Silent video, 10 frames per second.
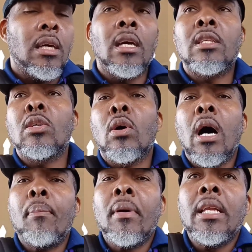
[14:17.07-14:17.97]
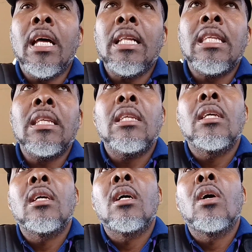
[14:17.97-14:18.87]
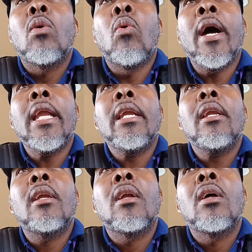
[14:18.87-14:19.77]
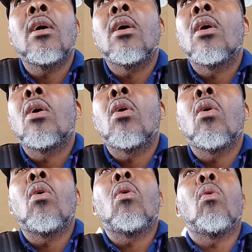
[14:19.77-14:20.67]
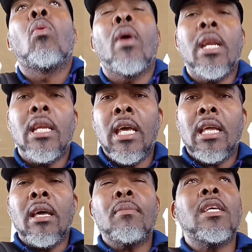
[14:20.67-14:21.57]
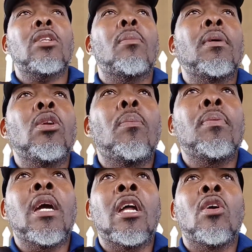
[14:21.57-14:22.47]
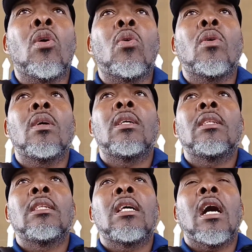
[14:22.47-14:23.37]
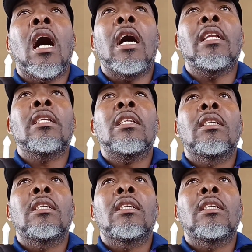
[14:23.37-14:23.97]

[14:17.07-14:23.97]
it so happened that when when they them set up a dope here now and